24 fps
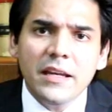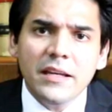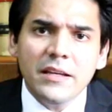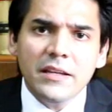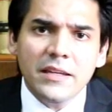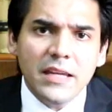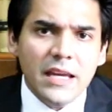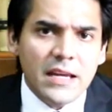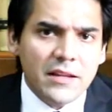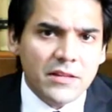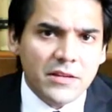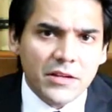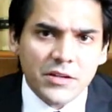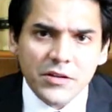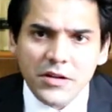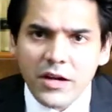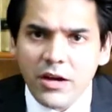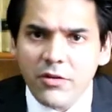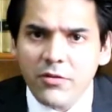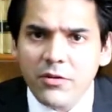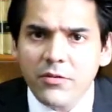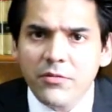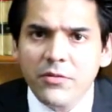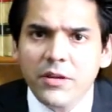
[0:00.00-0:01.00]
and take the
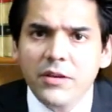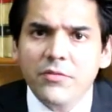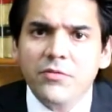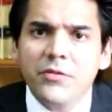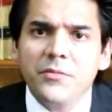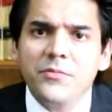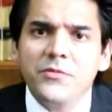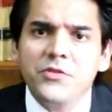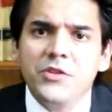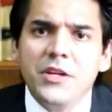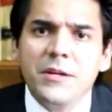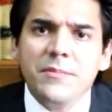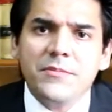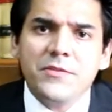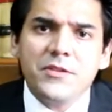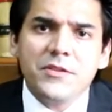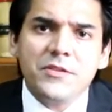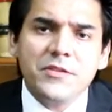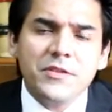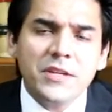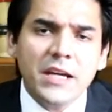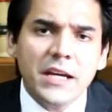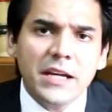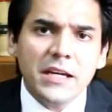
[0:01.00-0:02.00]
crown away from
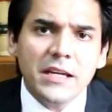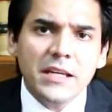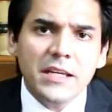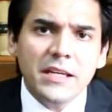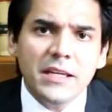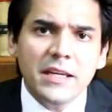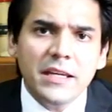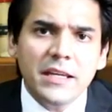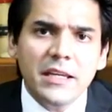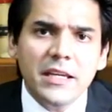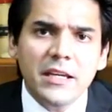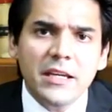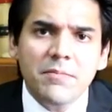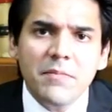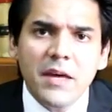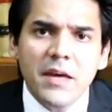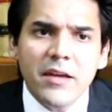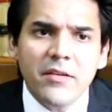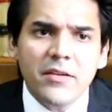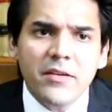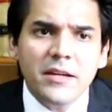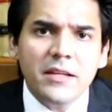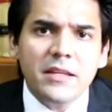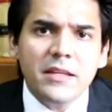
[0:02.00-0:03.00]
James II, and he
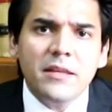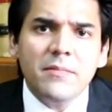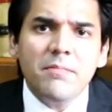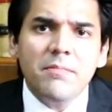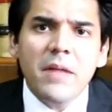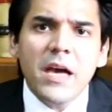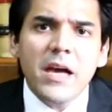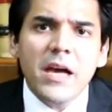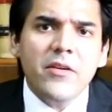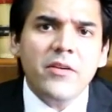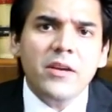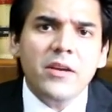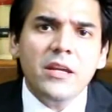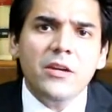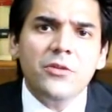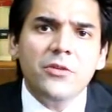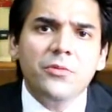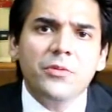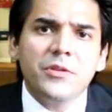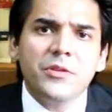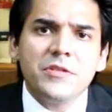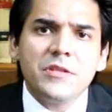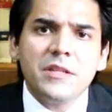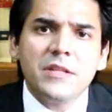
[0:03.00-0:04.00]
married Mary,
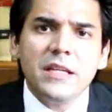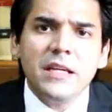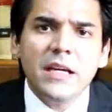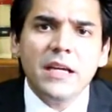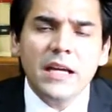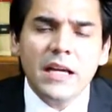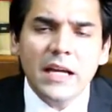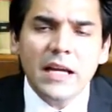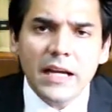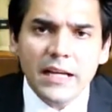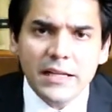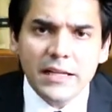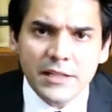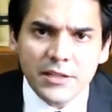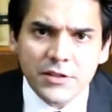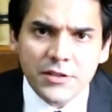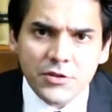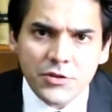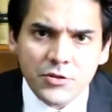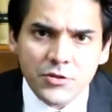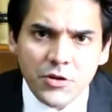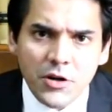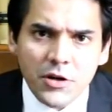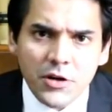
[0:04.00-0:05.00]
who was the
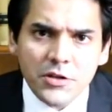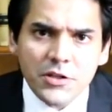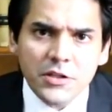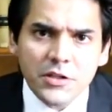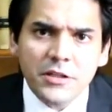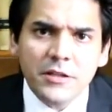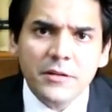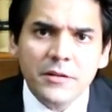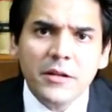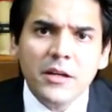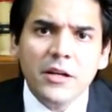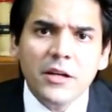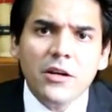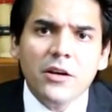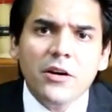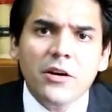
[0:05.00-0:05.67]
eldest daughter